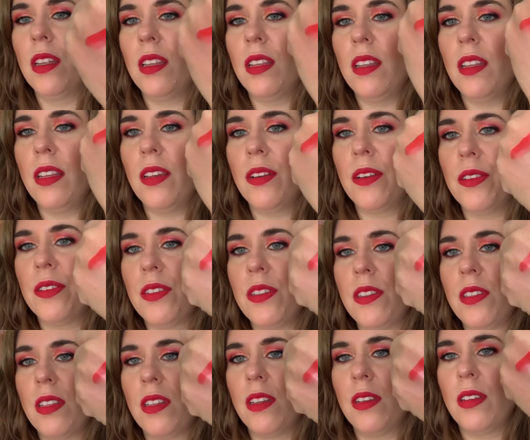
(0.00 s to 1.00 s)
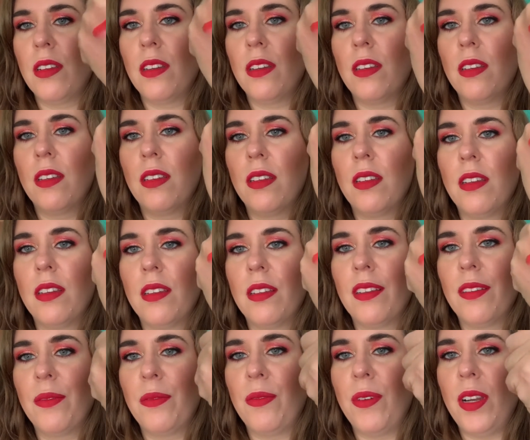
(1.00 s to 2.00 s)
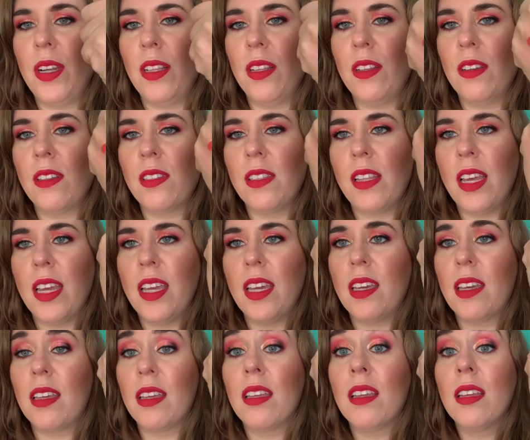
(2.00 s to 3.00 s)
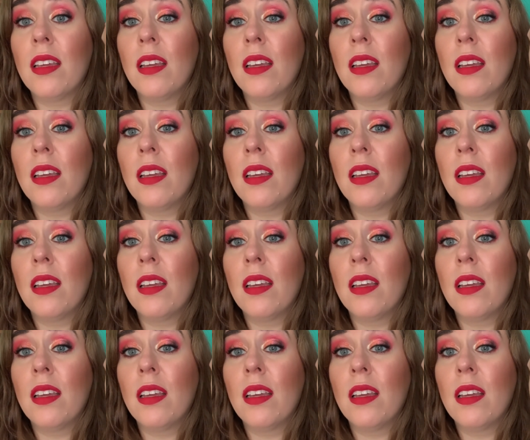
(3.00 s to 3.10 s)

There's what it looks like.